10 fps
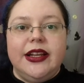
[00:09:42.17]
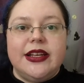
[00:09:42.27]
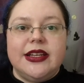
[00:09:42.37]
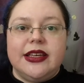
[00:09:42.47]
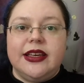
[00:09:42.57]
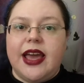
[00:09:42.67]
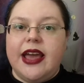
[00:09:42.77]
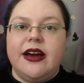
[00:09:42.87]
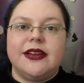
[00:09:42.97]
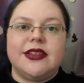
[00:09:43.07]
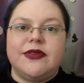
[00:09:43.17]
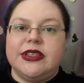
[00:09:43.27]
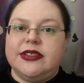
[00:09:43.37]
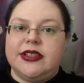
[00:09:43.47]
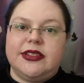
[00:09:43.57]
unending chaos of
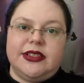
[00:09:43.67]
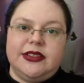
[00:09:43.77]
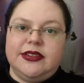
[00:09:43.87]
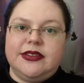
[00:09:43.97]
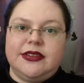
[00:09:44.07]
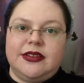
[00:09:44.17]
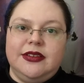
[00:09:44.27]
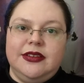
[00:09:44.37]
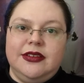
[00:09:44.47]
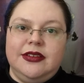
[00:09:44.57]
existence,